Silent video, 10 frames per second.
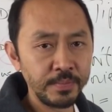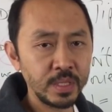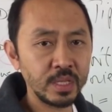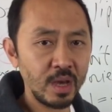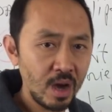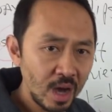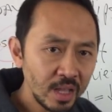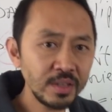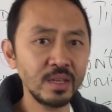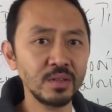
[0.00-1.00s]
So the
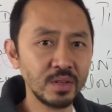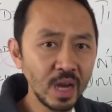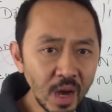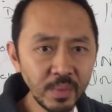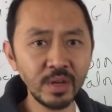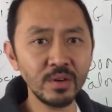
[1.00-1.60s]
holidays are coming